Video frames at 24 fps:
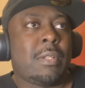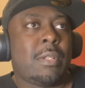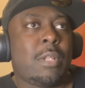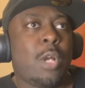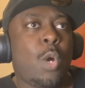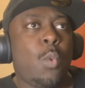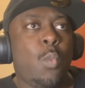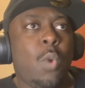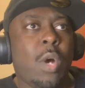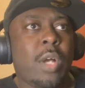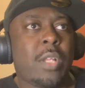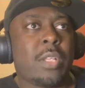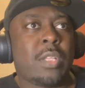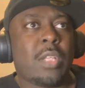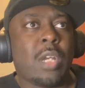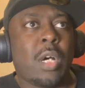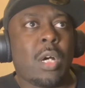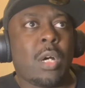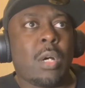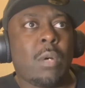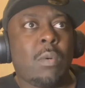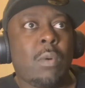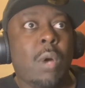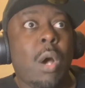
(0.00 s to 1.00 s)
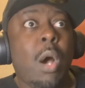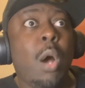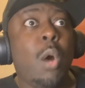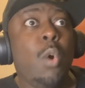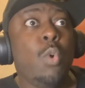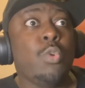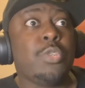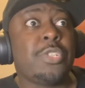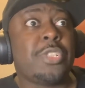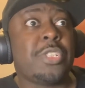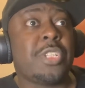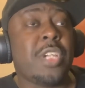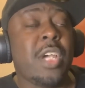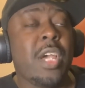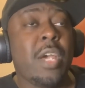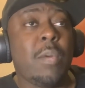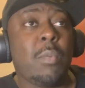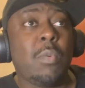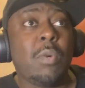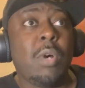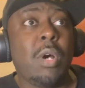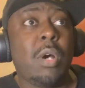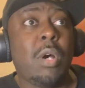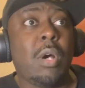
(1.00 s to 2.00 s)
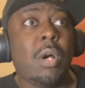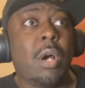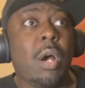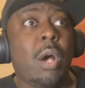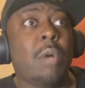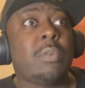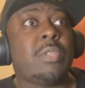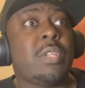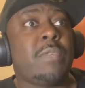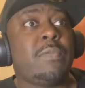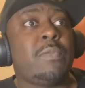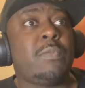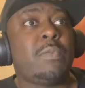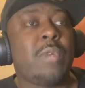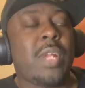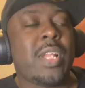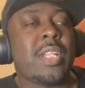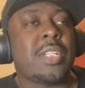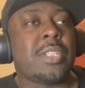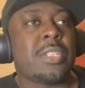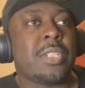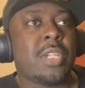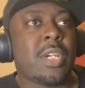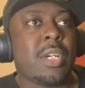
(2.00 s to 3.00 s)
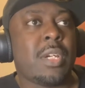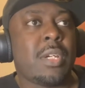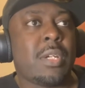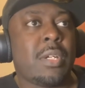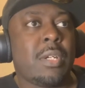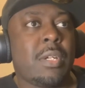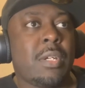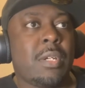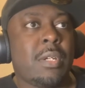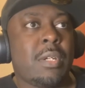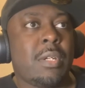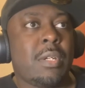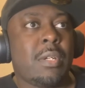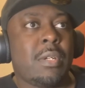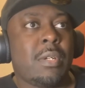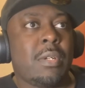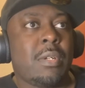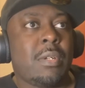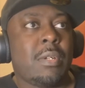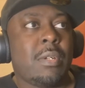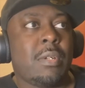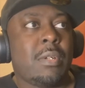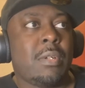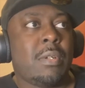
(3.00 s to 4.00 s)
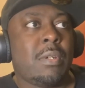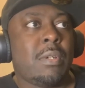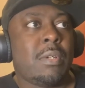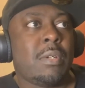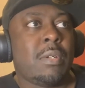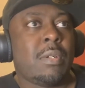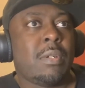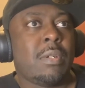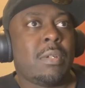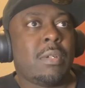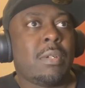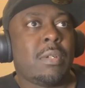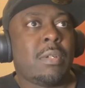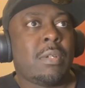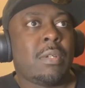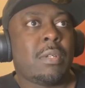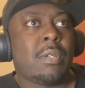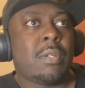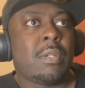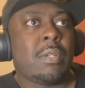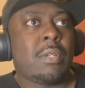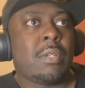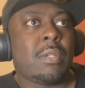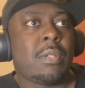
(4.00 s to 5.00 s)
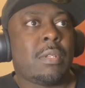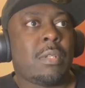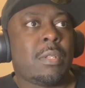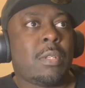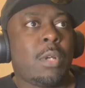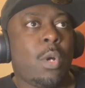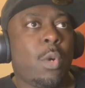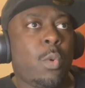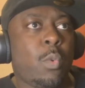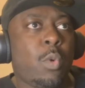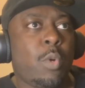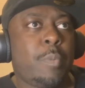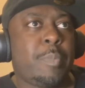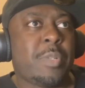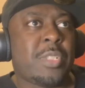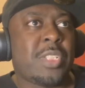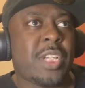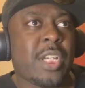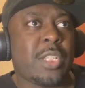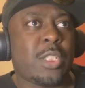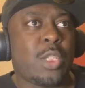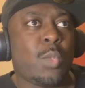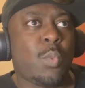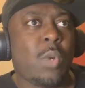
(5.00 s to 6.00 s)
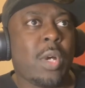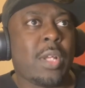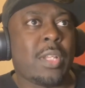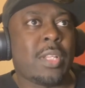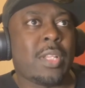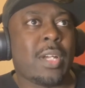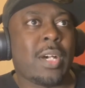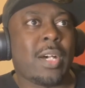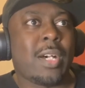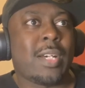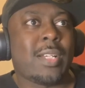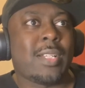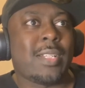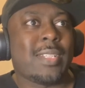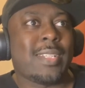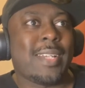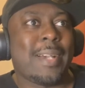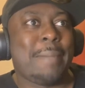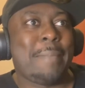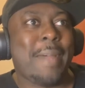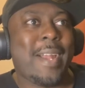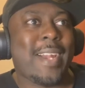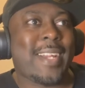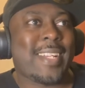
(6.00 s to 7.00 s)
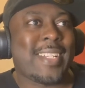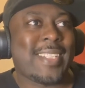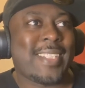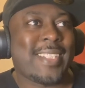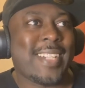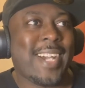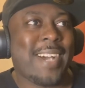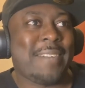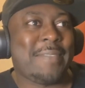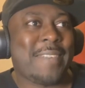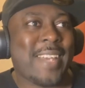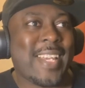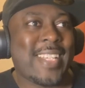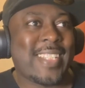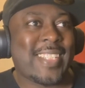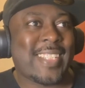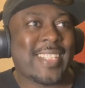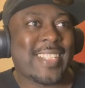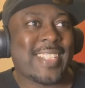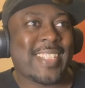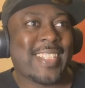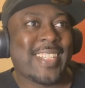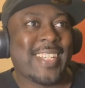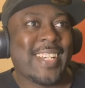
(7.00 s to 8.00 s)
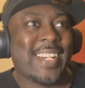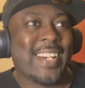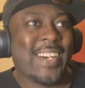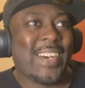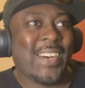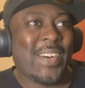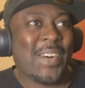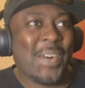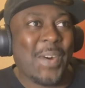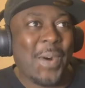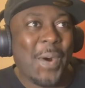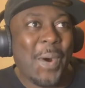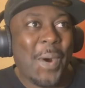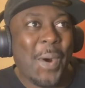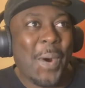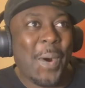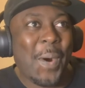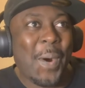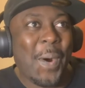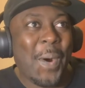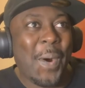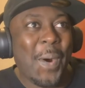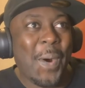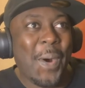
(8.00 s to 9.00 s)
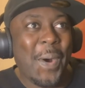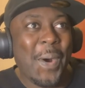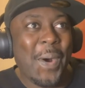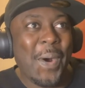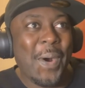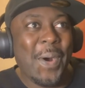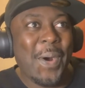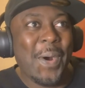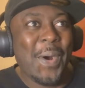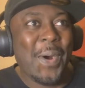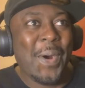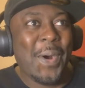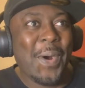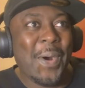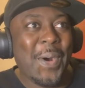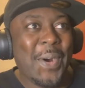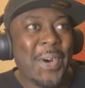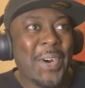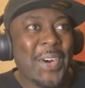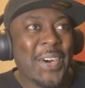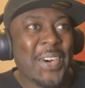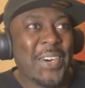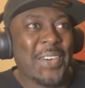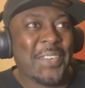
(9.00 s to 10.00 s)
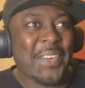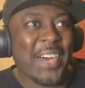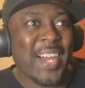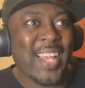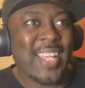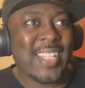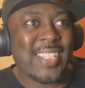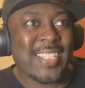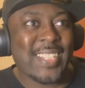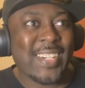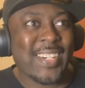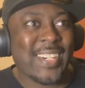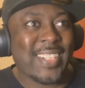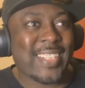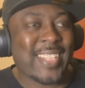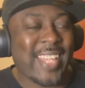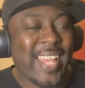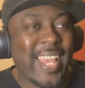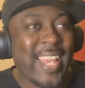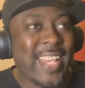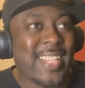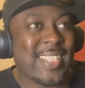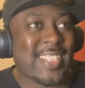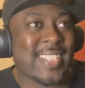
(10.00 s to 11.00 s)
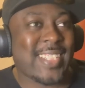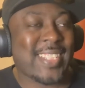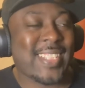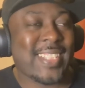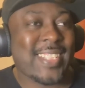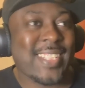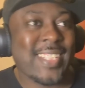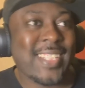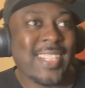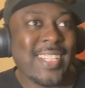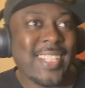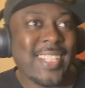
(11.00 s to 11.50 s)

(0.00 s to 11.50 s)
No wonder. Oh shit, what? Oh, different realities, yeah. That doesn't seem fair. No, we'll protect you, Wanda. America Chavez. Oh, what is all this?